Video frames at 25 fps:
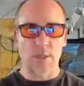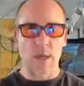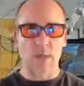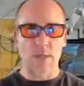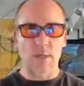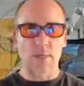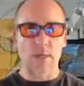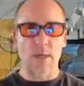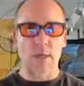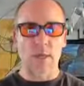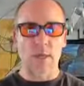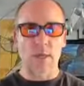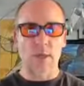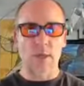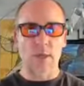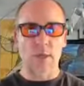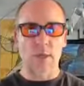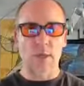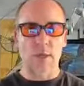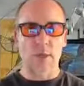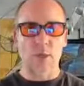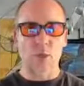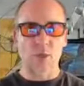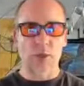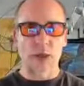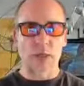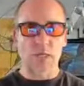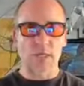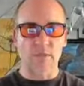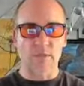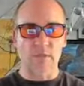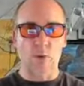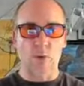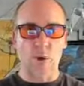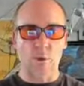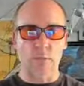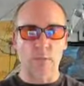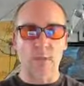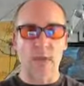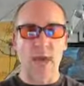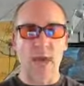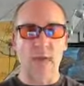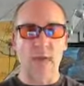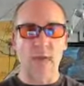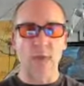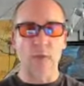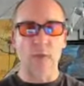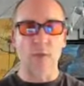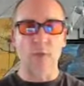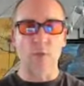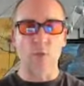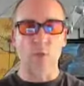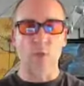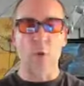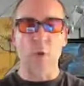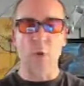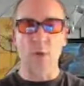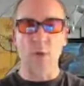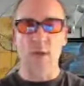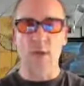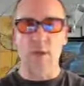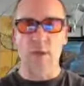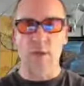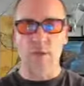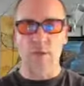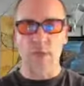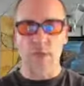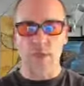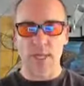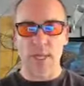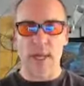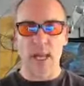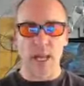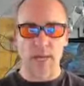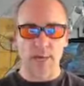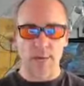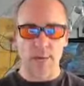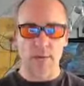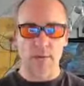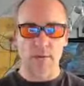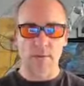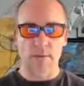and then transform that into what we can understand.